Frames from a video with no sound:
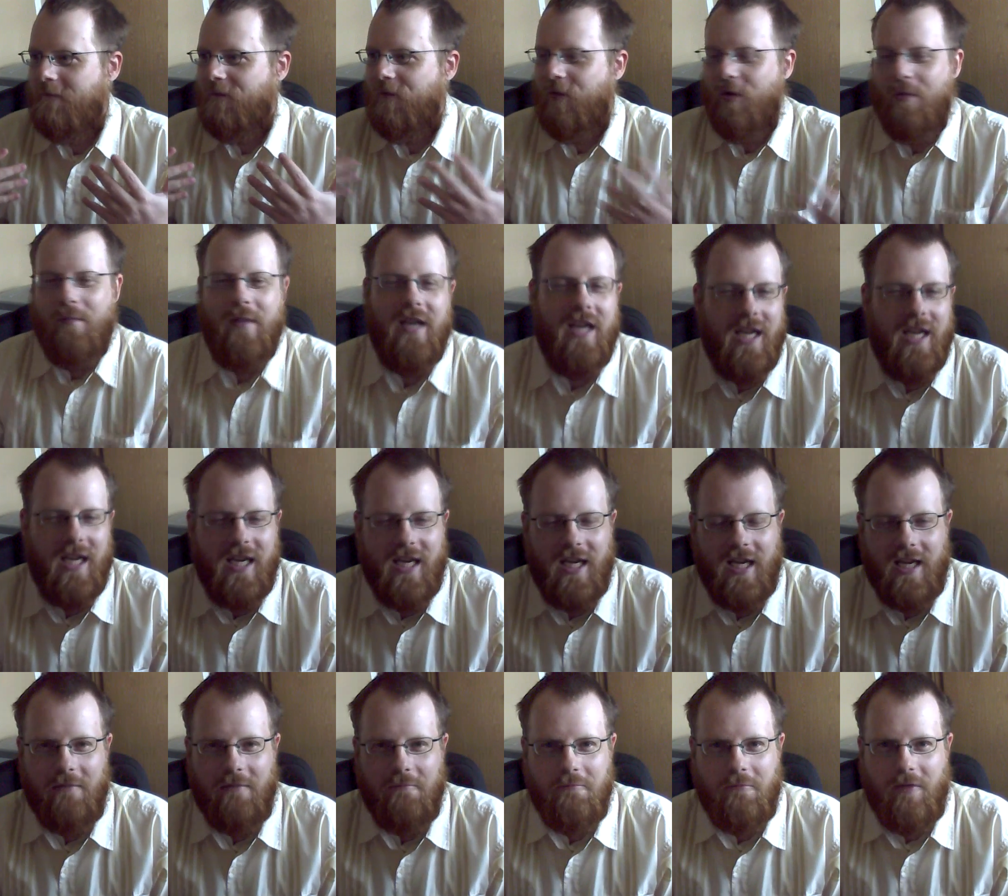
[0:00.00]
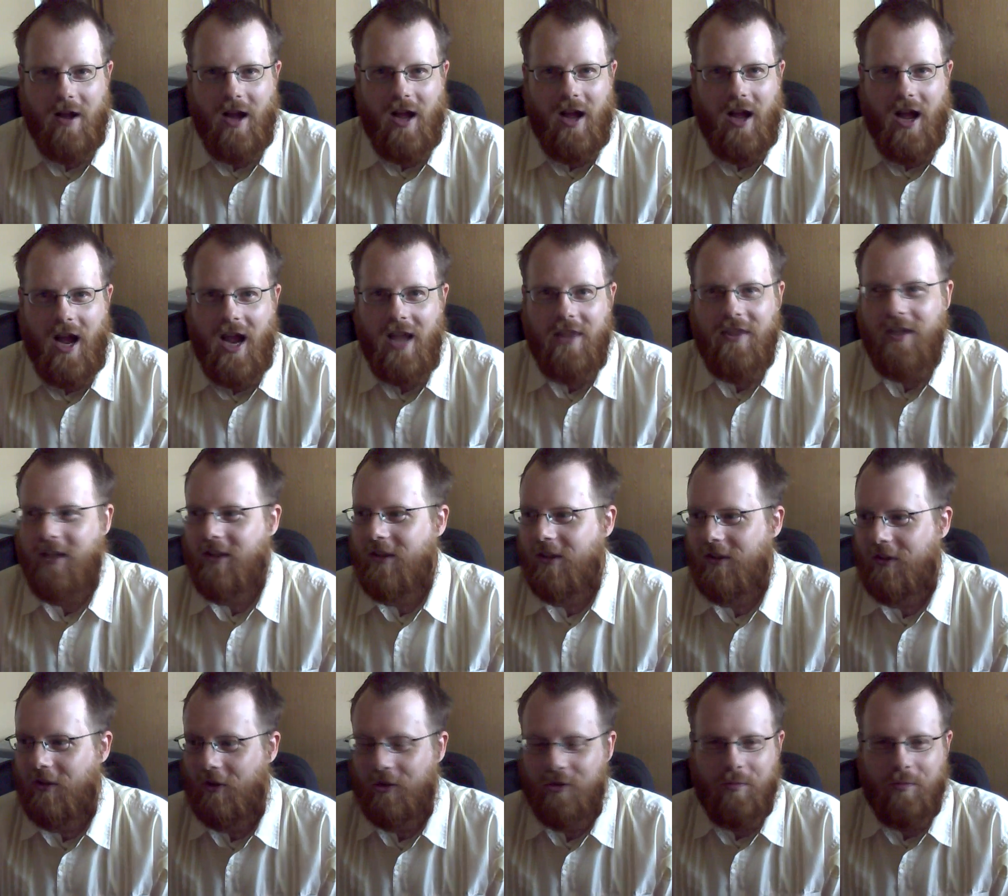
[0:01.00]
for me, I think
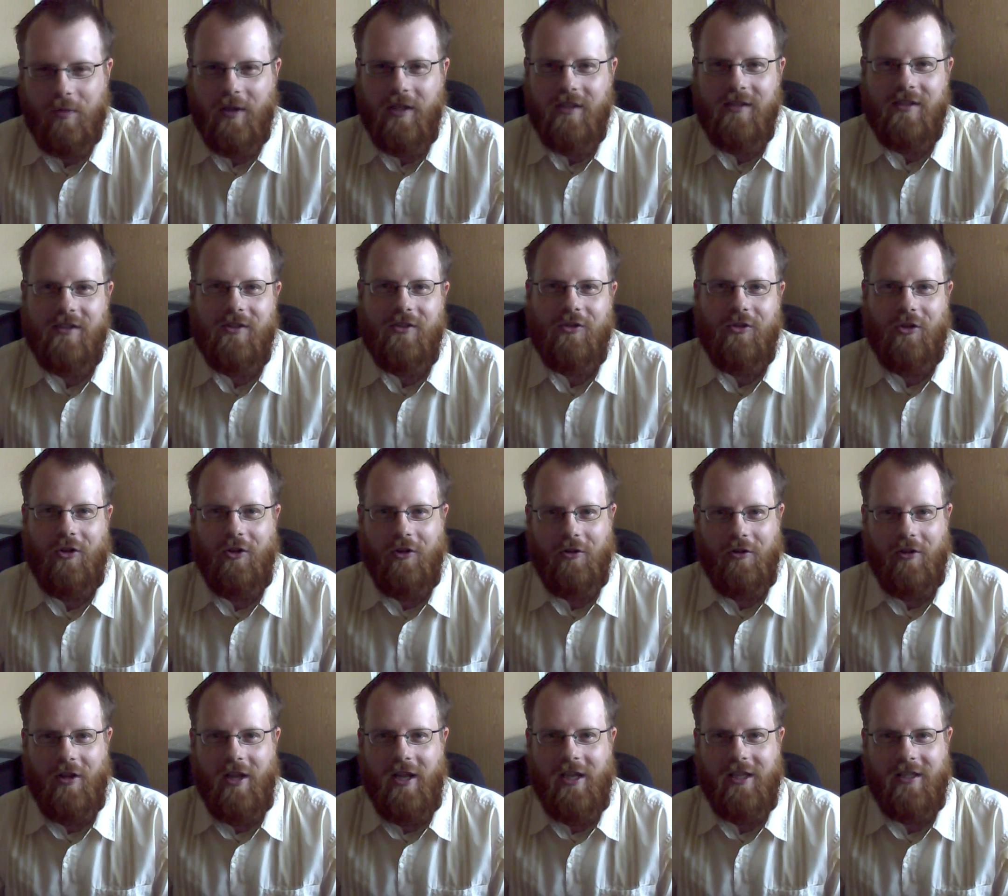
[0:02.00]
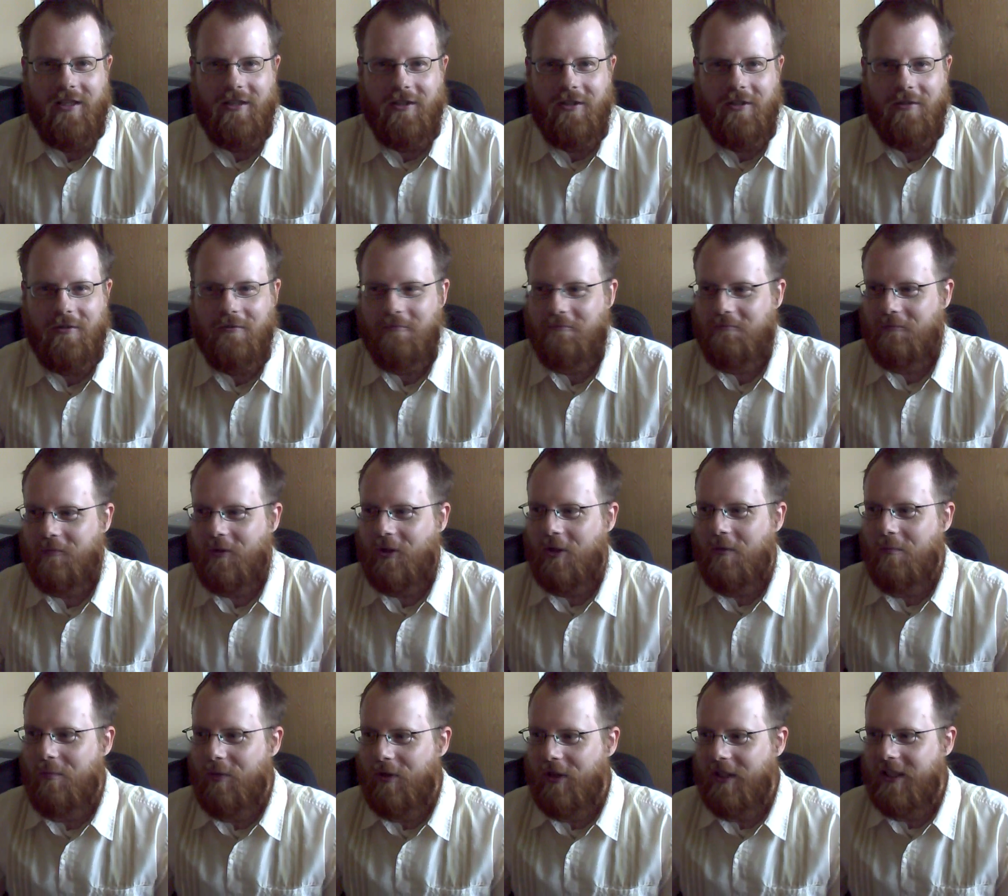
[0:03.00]
that those places are like
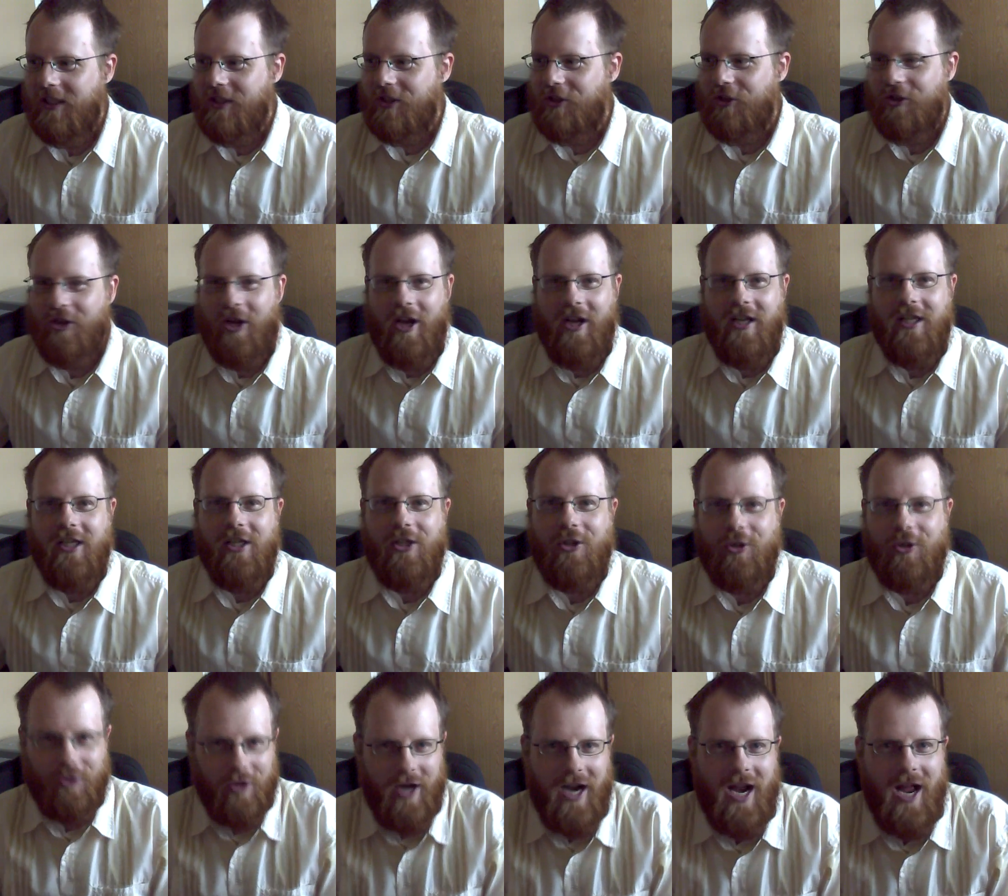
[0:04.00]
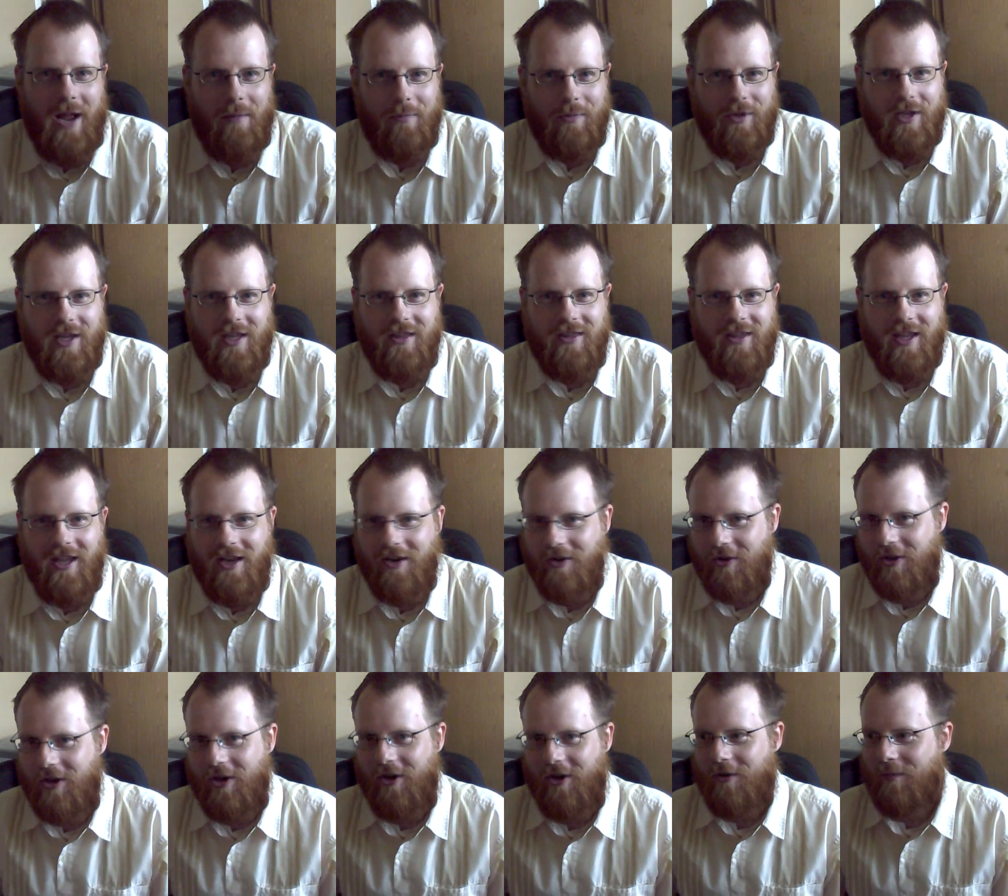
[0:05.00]
complete shoddy crap, and
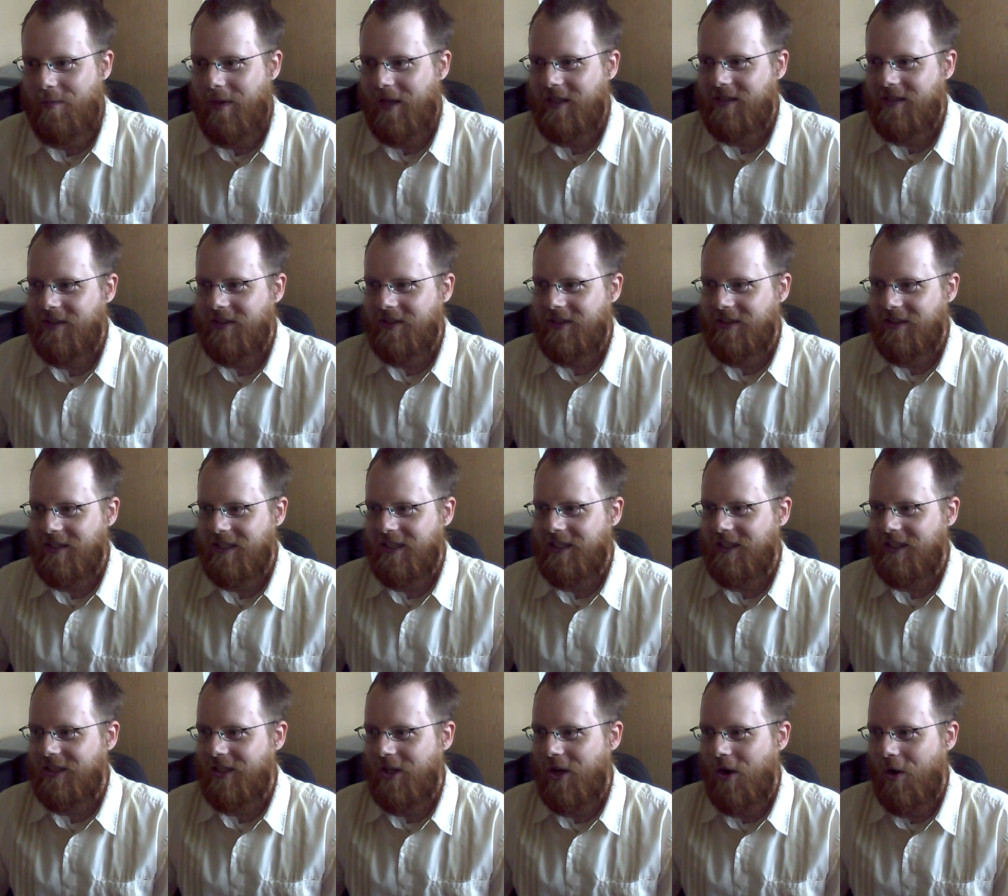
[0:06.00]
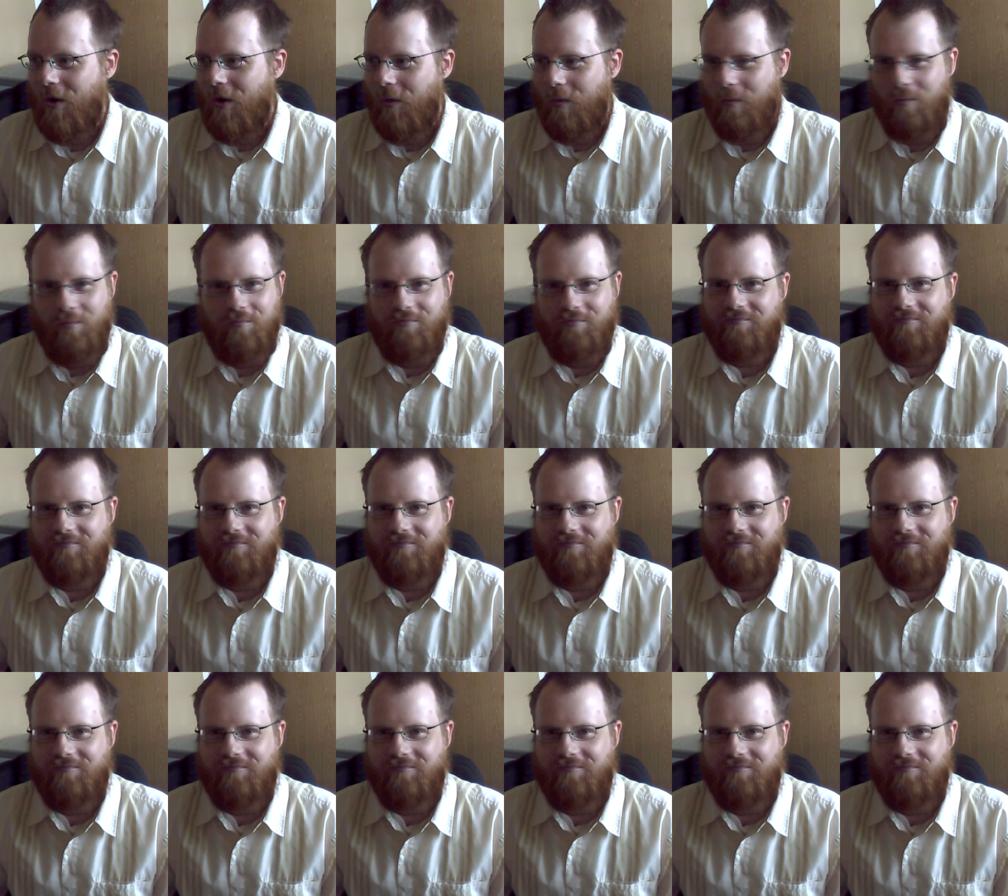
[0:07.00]
that they're basically, you know,